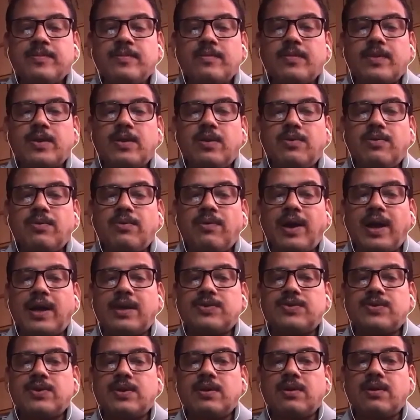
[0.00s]

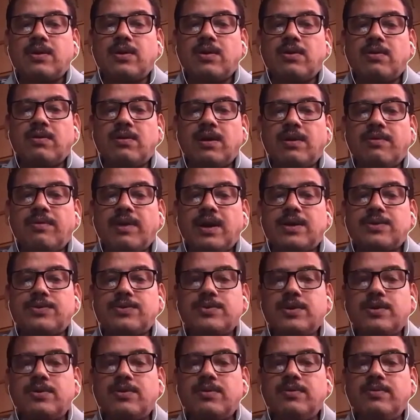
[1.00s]
vaccine, corona
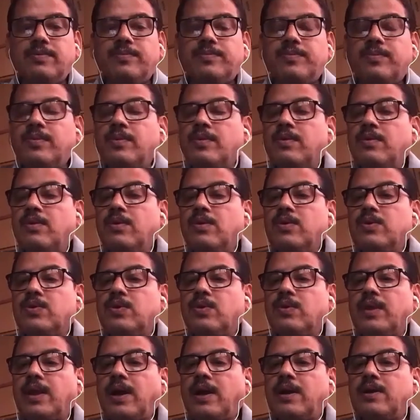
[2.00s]
vaccine, no?
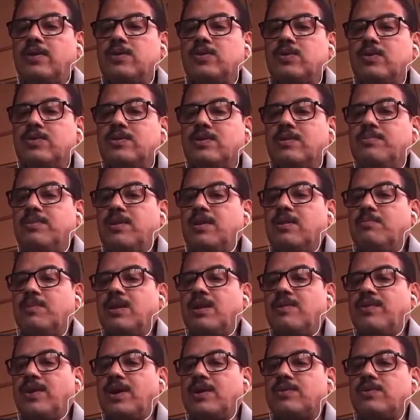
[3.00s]
So that is also being
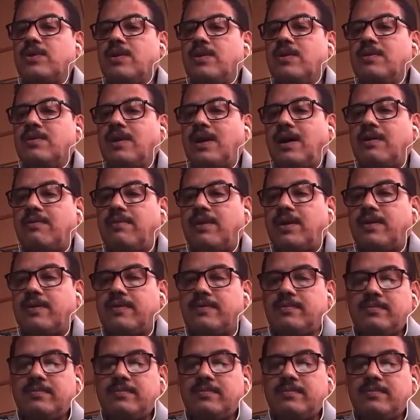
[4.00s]
manufactured in Dharwad.